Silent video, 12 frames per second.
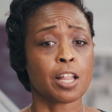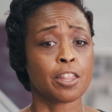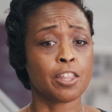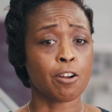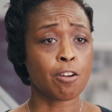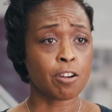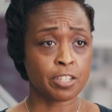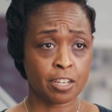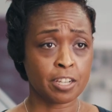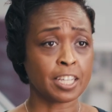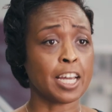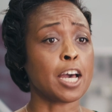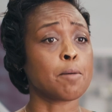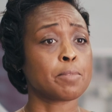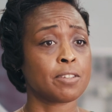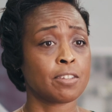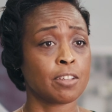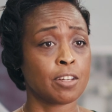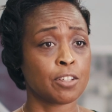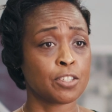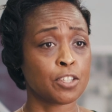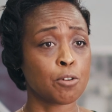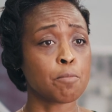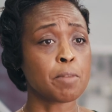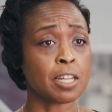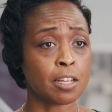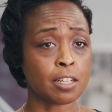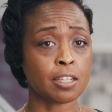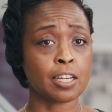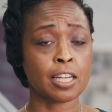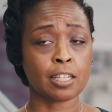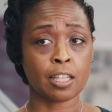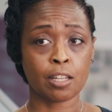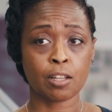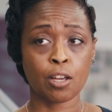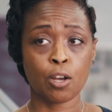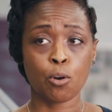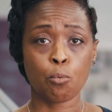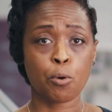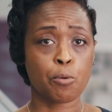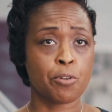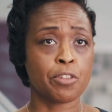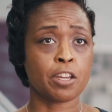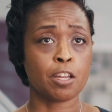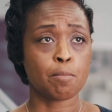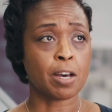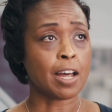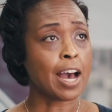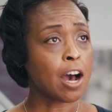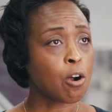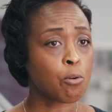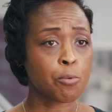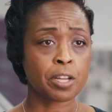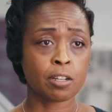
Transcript: There are a ton of gaps. So immediately we were thinking about how are we